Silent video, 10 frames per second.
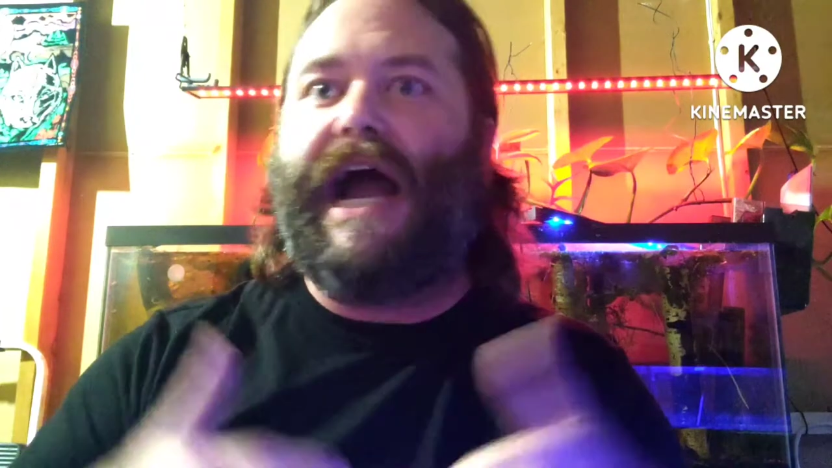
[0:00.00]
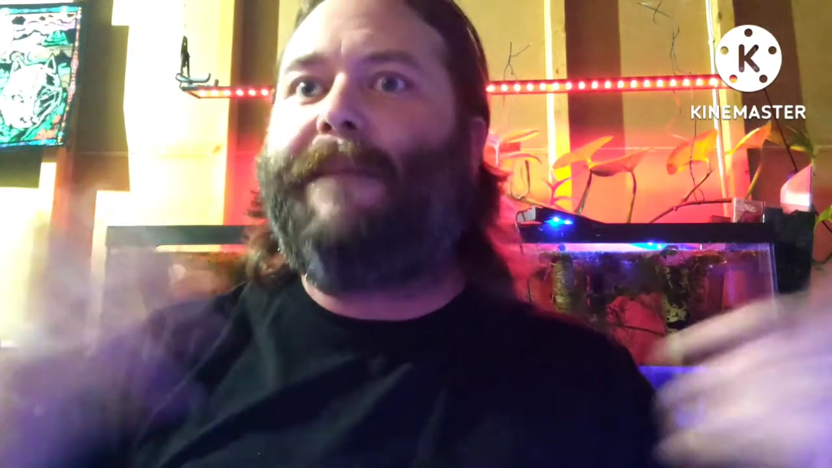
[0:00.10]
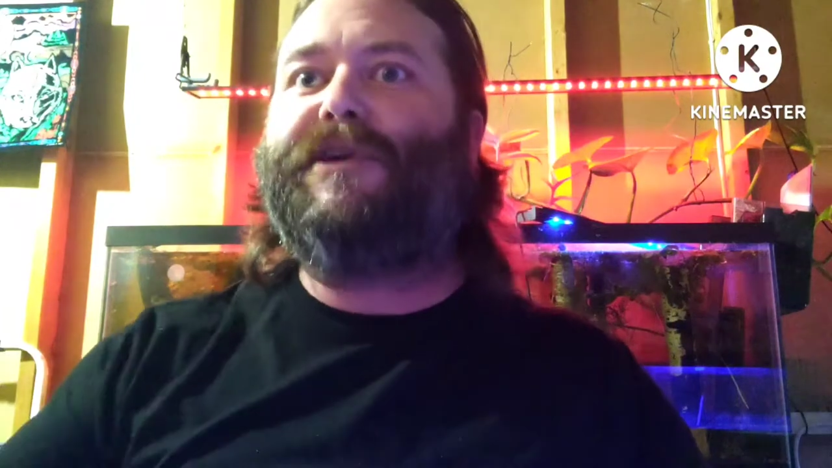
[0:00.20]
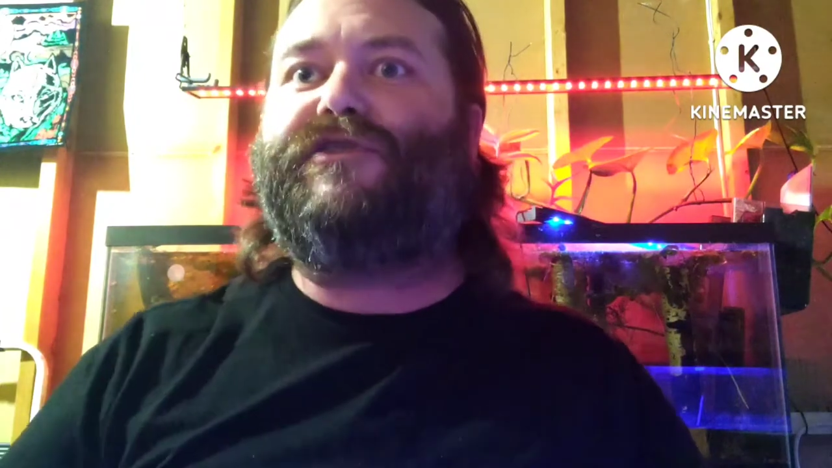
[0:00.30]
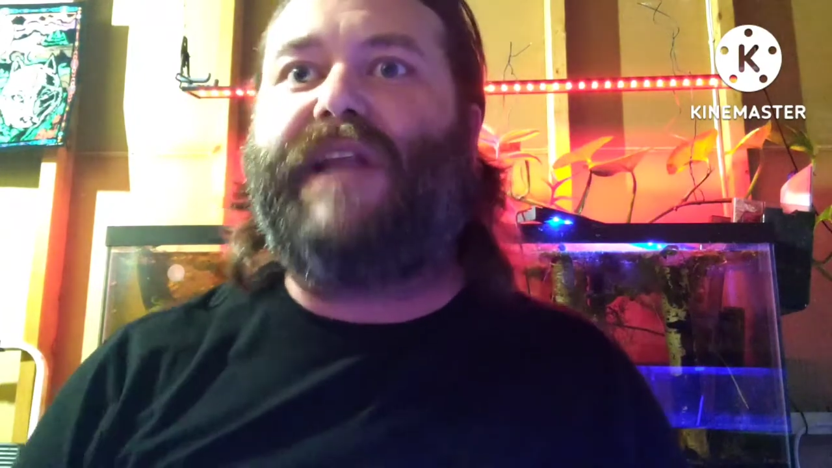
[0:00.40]

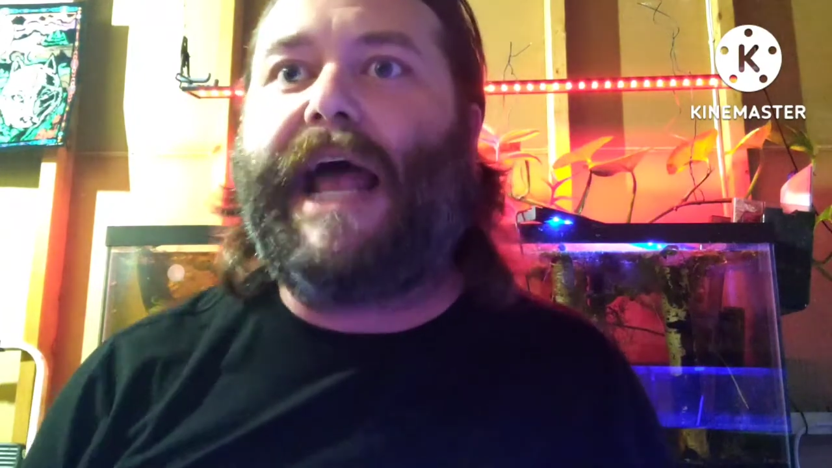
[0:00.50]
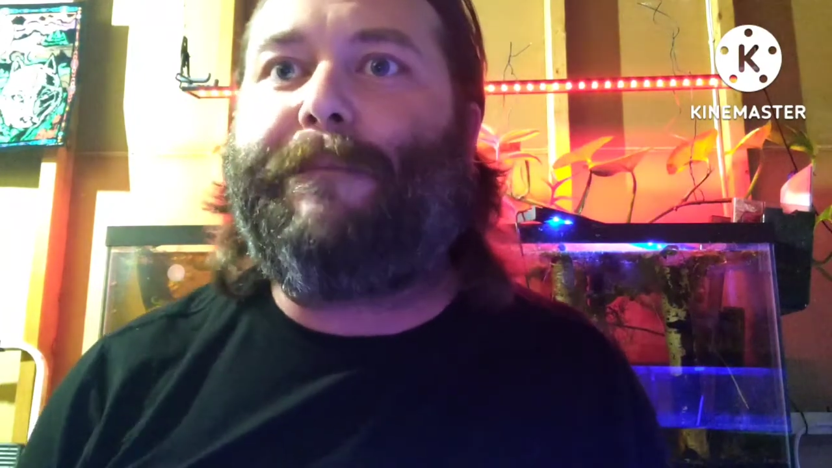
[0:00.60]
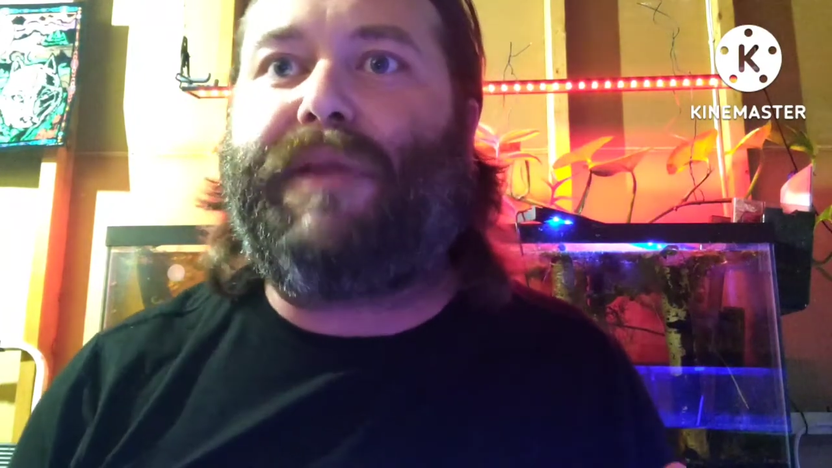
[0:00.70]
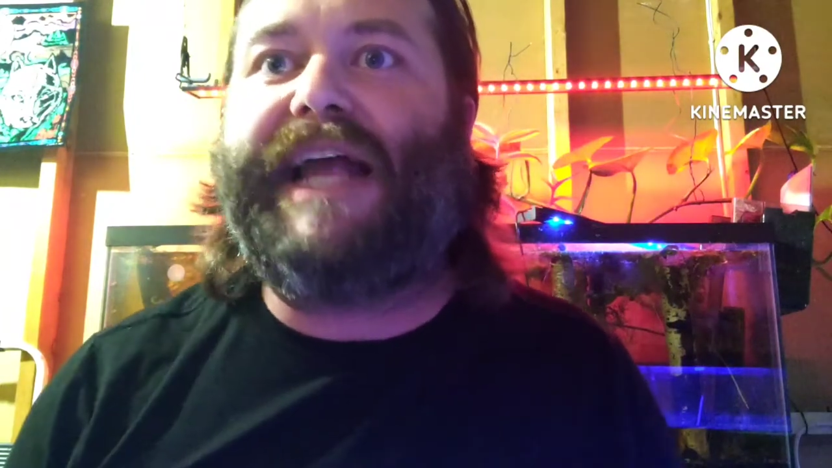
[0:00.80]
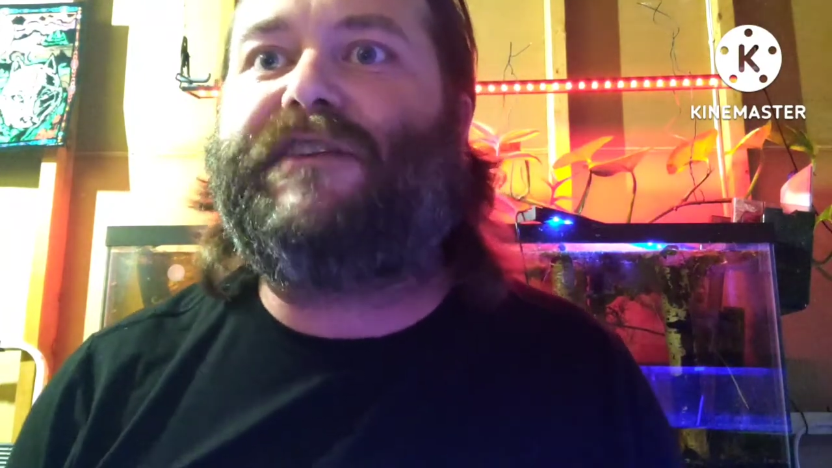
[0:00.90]
how much
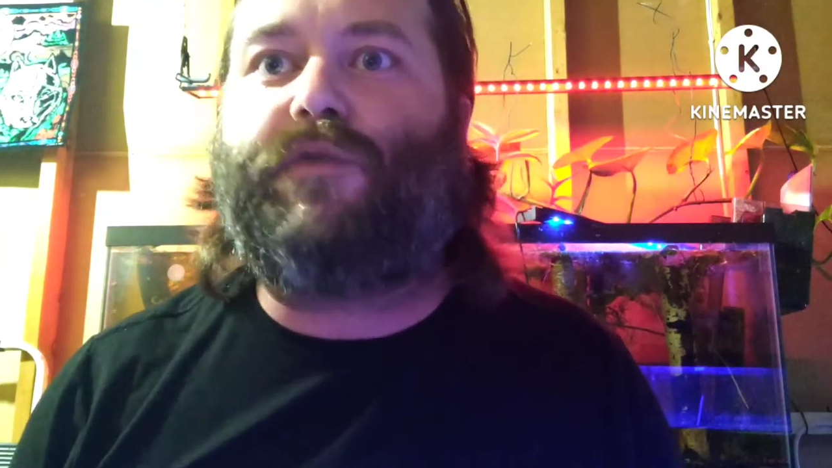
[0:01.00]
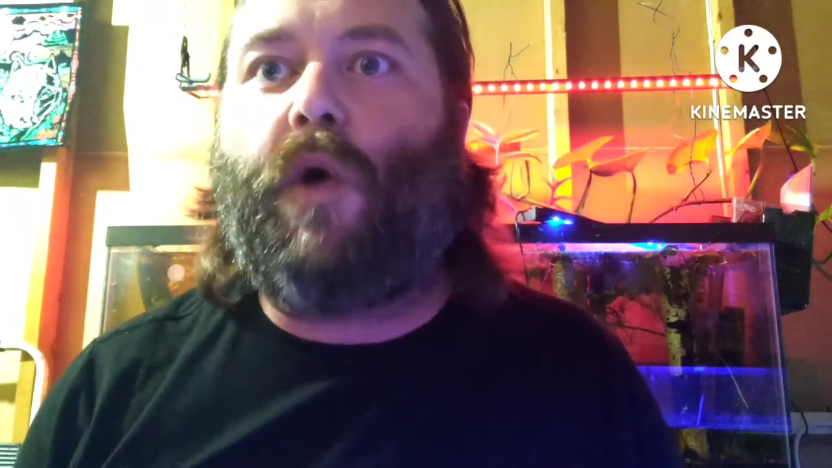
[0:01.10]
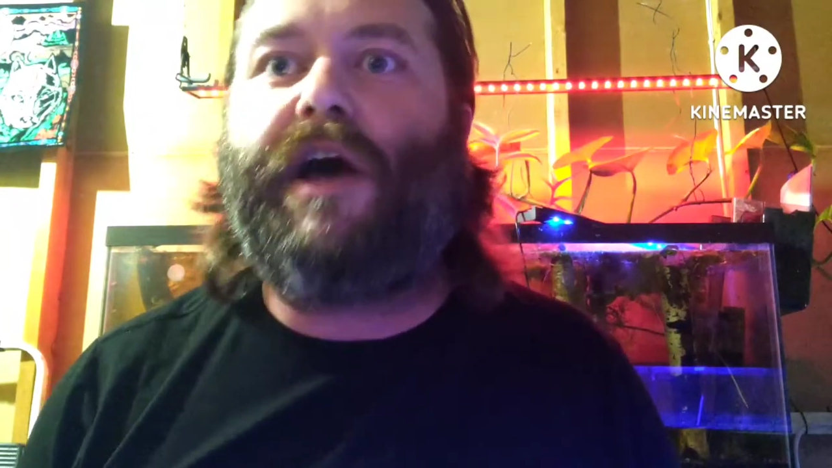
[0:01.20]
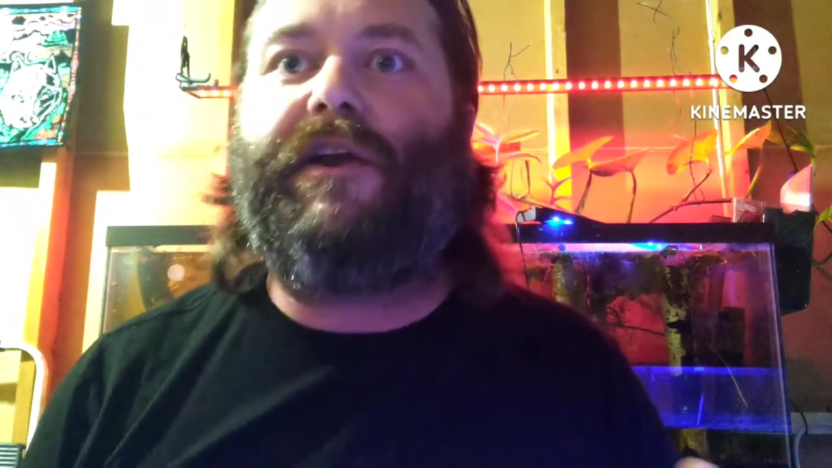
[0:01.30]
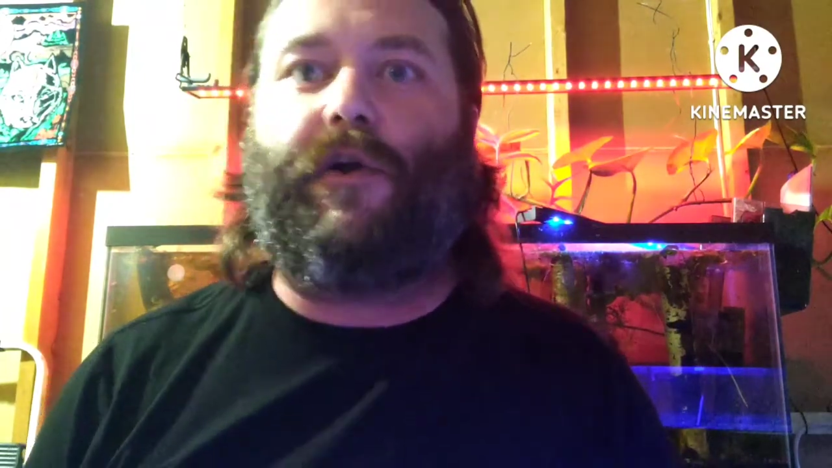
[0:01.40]
light plants
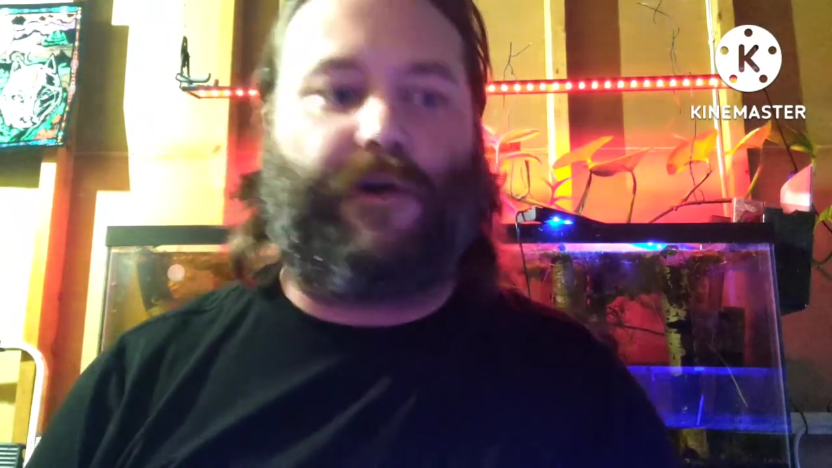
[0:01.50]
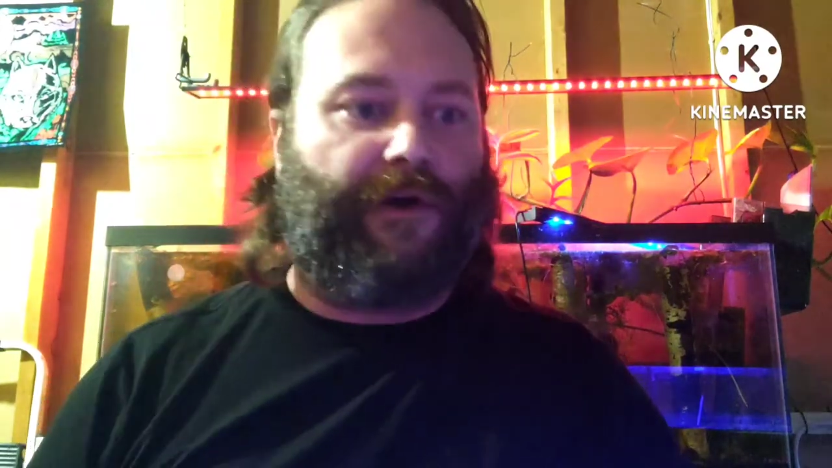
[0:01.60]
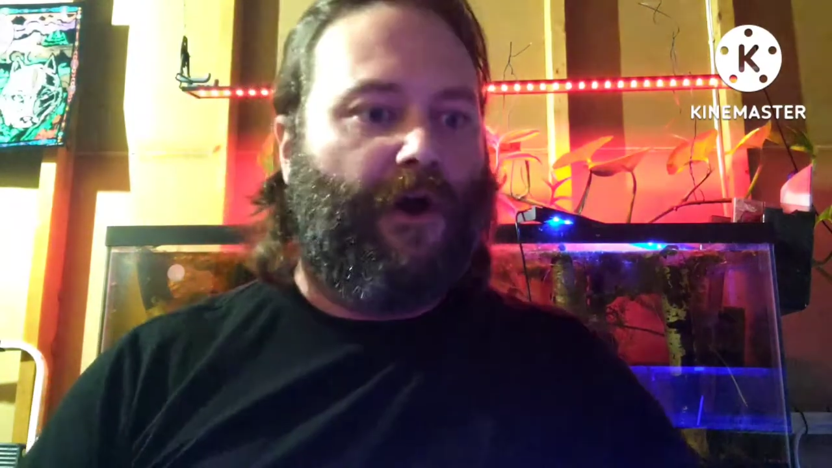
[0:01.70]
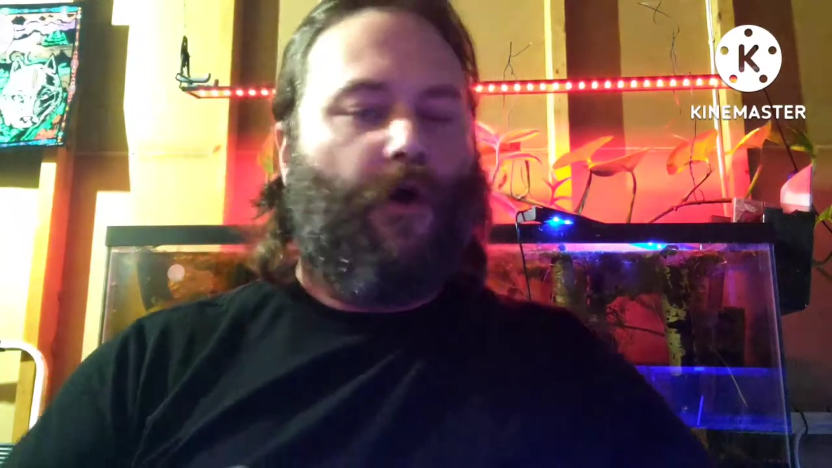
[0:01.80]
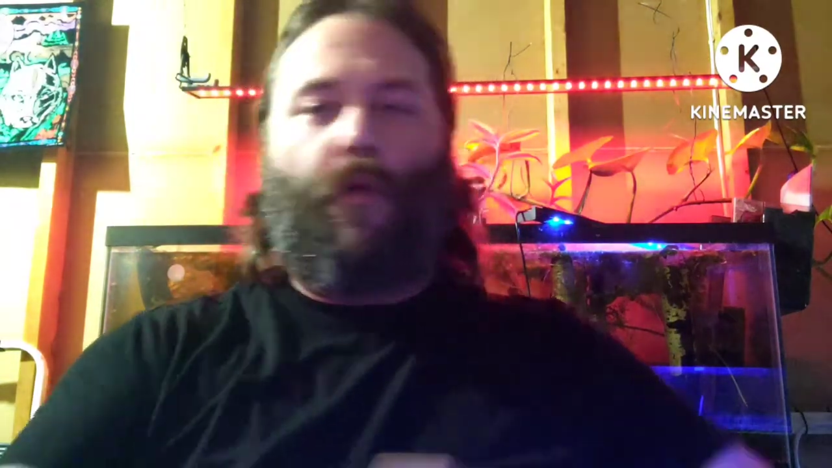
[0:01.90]
want or